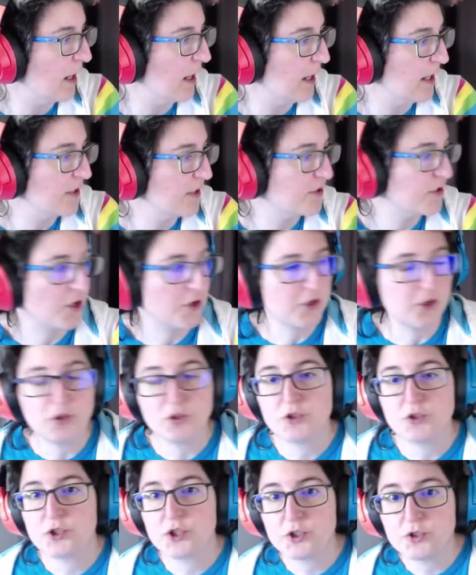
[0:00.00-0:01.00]
So you
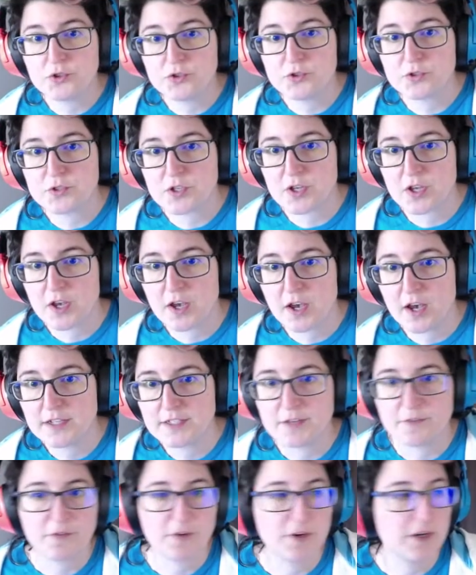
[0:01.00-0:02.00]
choose
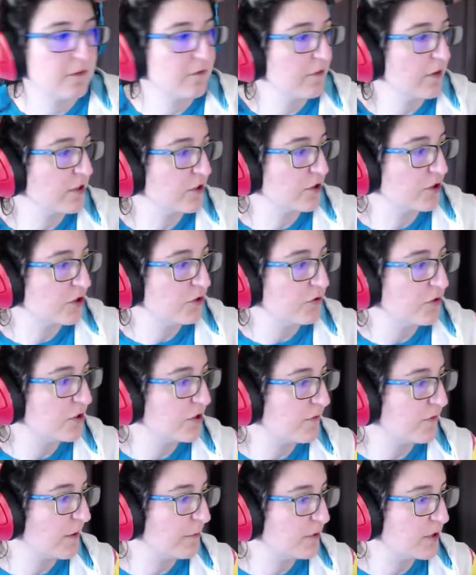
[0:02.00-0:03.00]

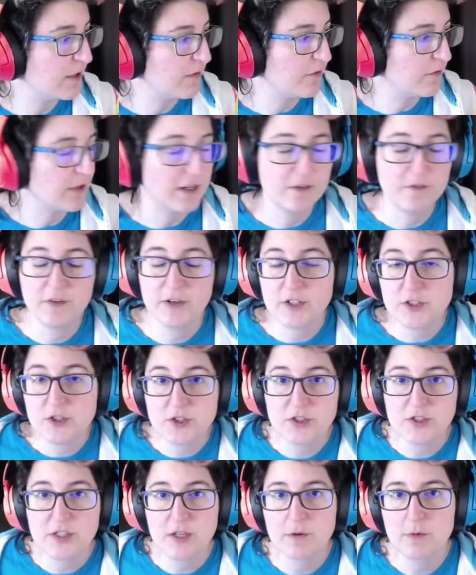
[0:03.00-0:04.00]
from different
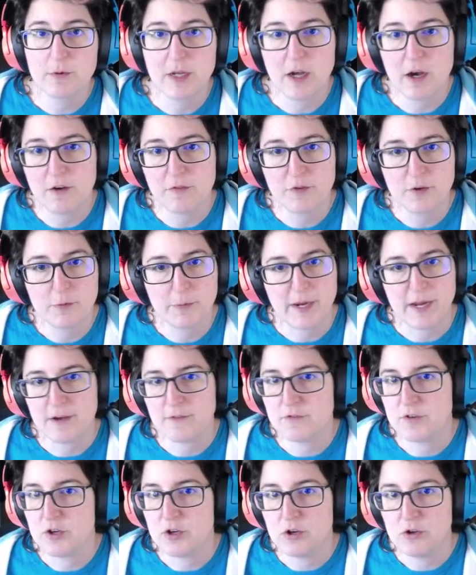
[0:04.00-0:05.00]
adventures that we offer. We
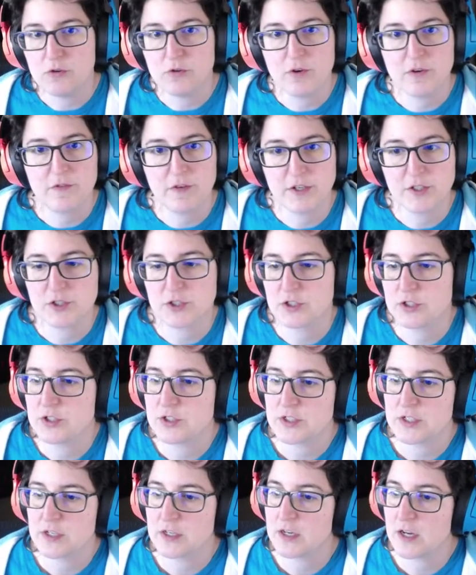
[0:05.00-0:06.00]
have new adventures
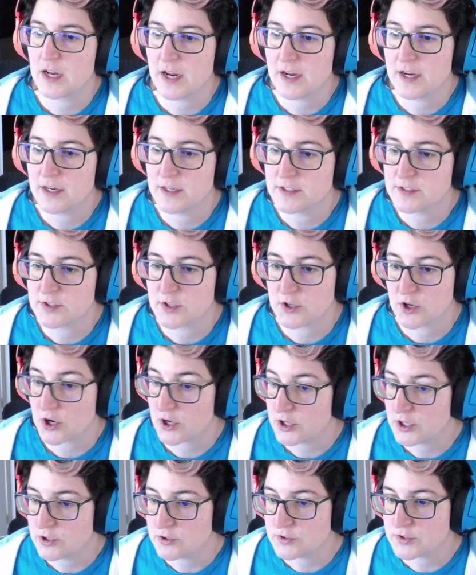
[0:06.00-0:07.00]
and
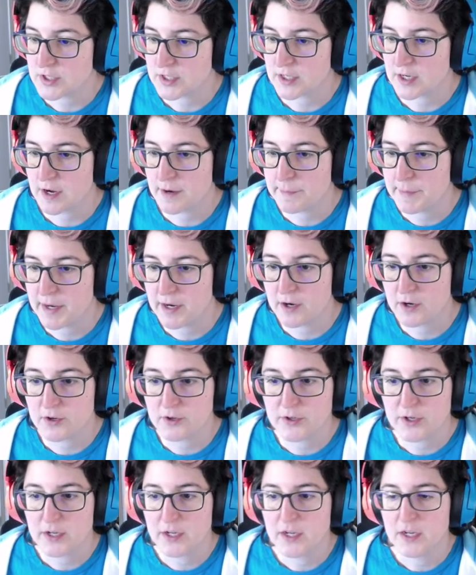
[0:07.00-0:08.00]
scenarios that come out
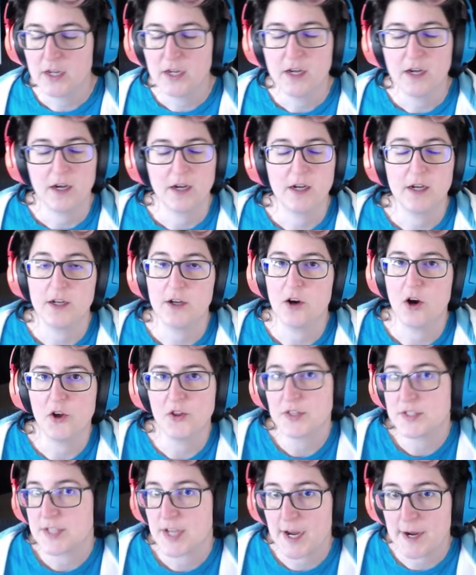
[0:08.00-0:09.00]
all
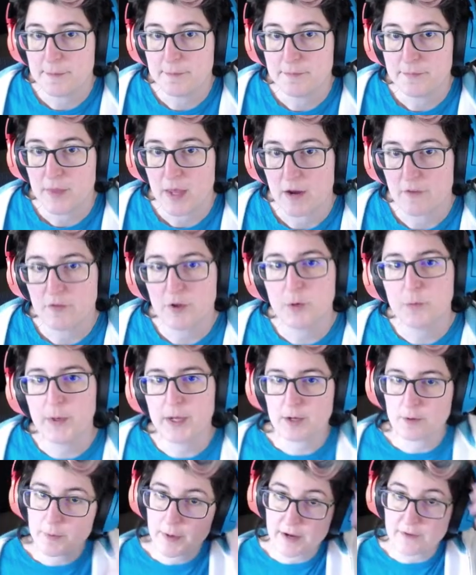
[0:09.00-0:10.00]
the time. Every
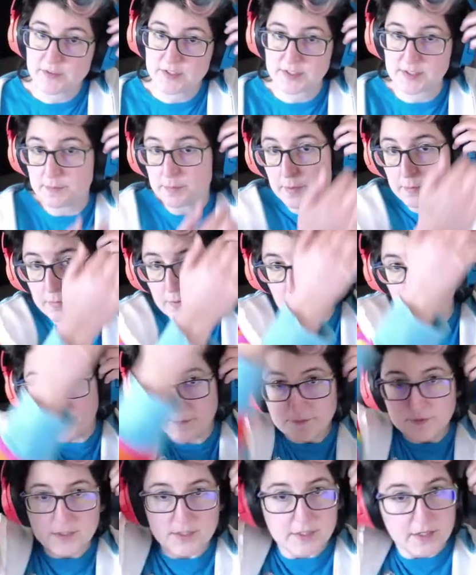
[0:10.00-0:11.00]
week we have a simple
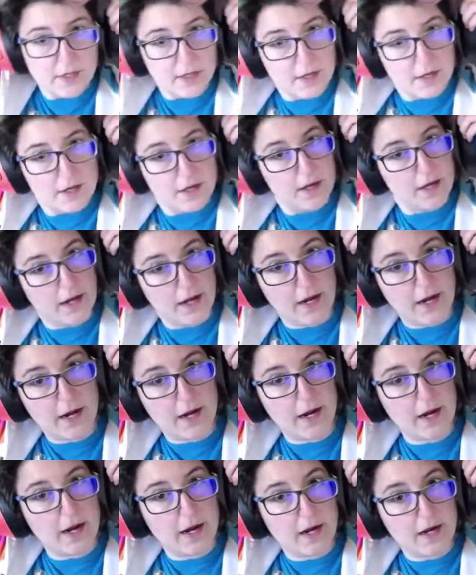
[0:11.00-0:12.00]
prompt,
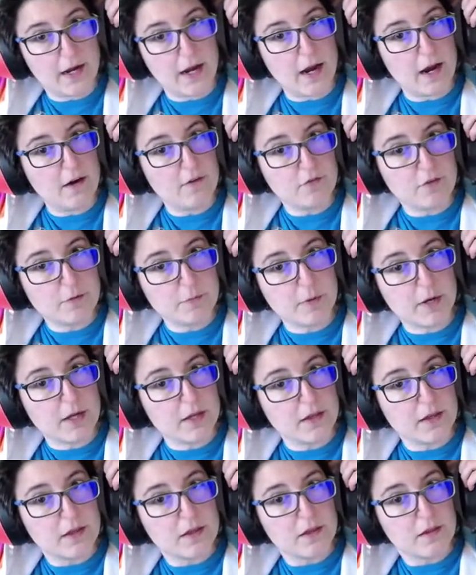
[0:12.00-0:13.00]
and every
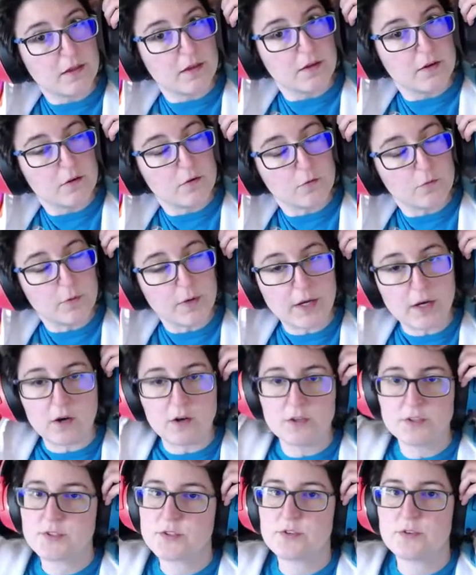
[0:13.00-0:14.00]
month we also